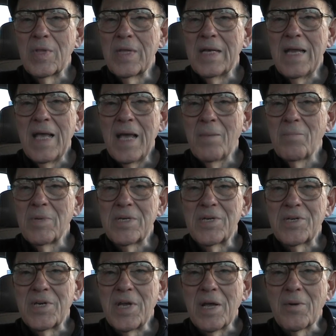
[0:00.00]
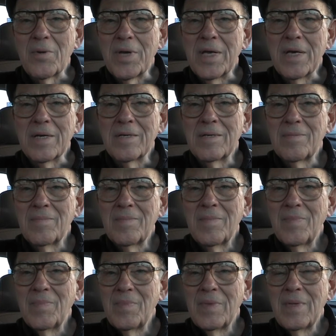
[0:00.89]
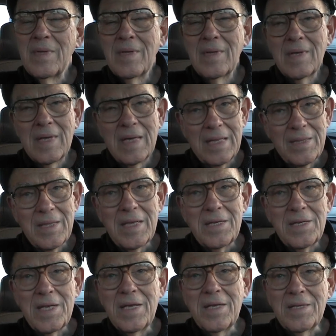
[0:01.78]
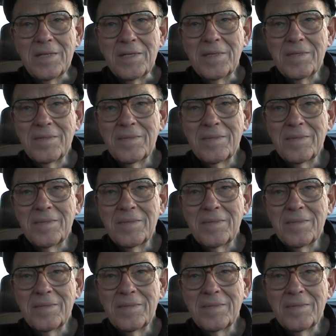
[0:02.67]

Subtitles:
the damaged area. And they did.